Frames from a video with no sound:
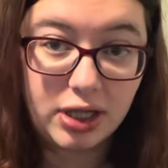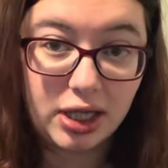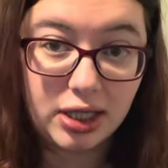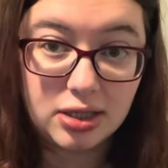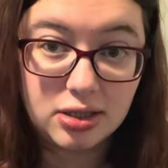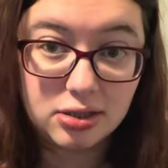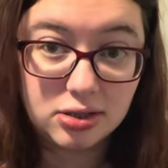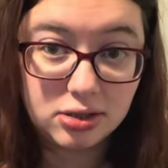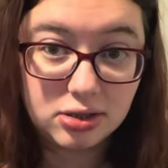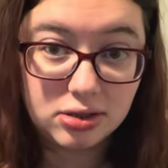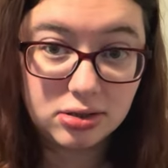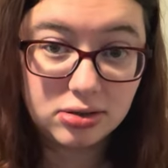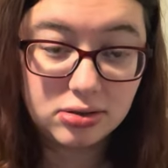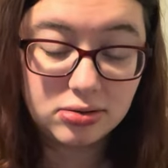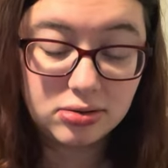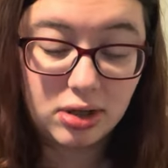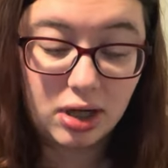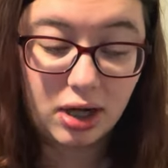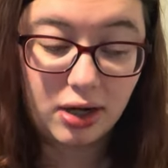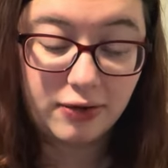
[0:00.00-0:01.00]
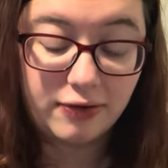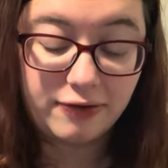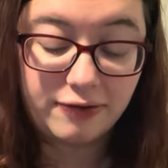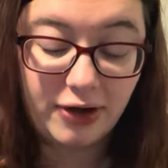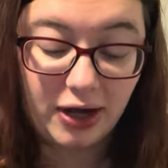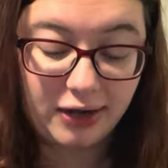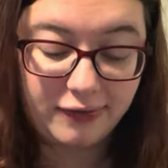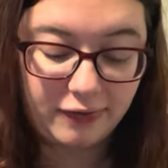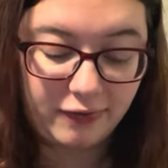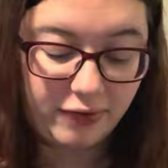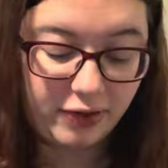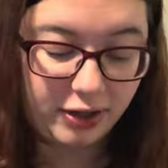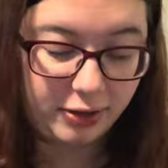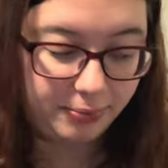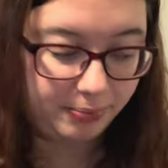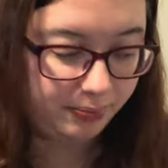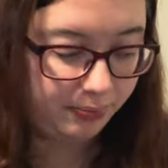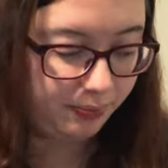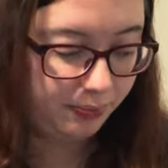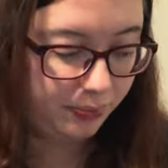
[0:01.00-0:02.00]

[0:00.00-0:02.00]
ends on 5 of them,